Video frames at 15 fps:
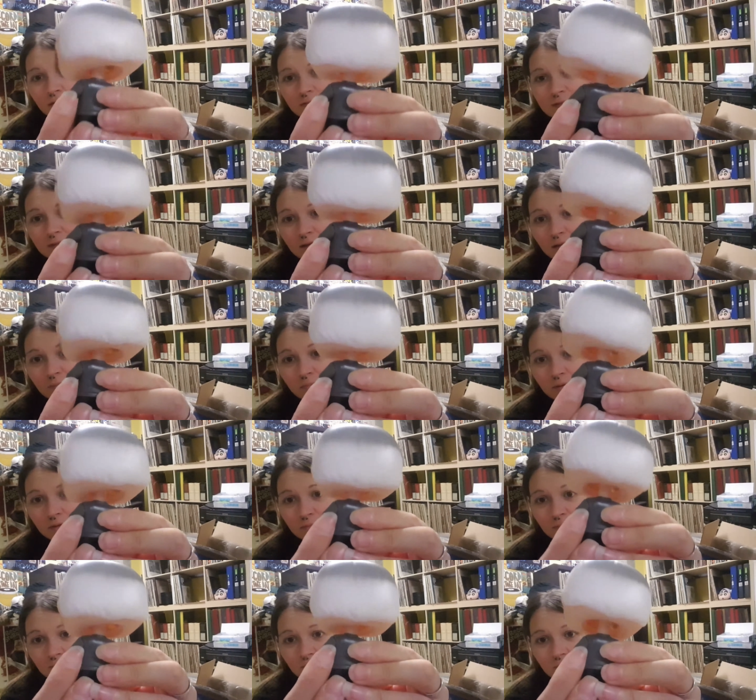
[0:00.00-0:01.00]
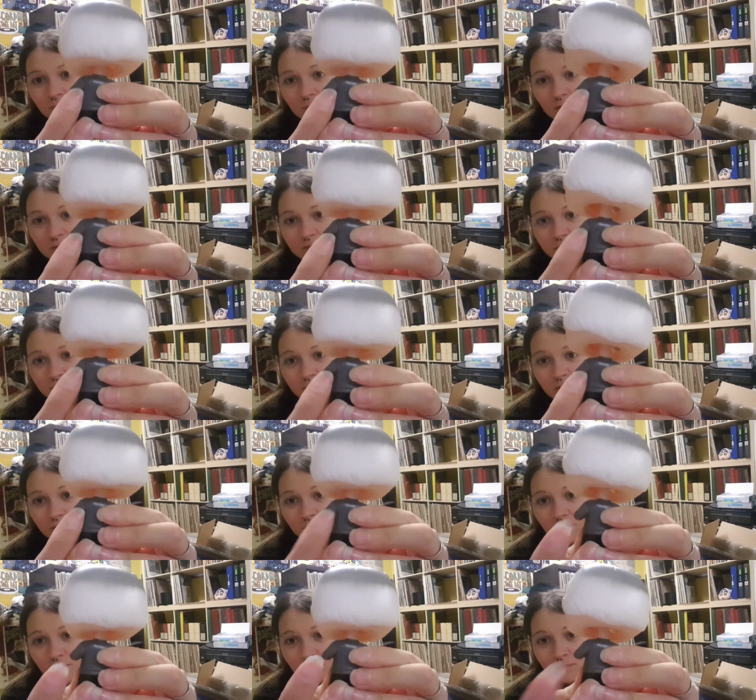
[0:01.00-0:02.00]
can't see it, but there's a bit
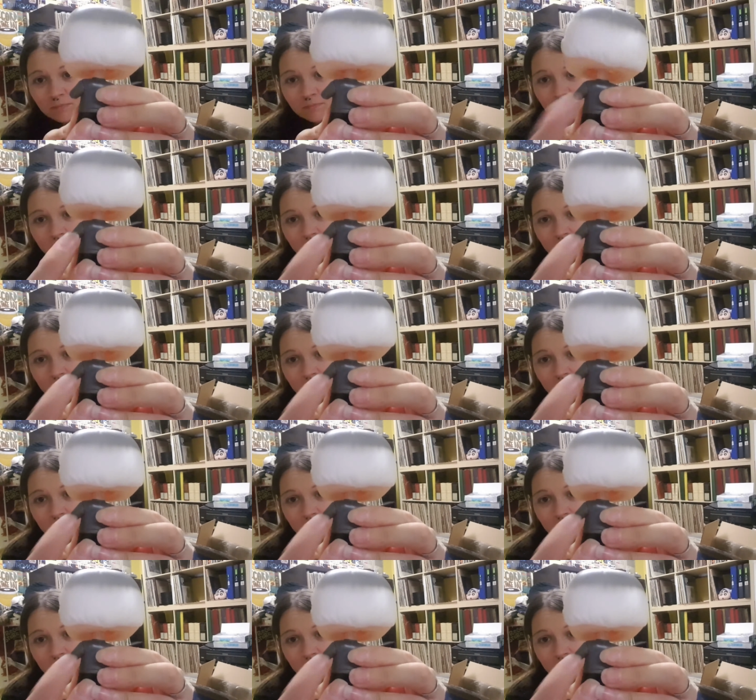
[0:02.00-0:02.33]
of the,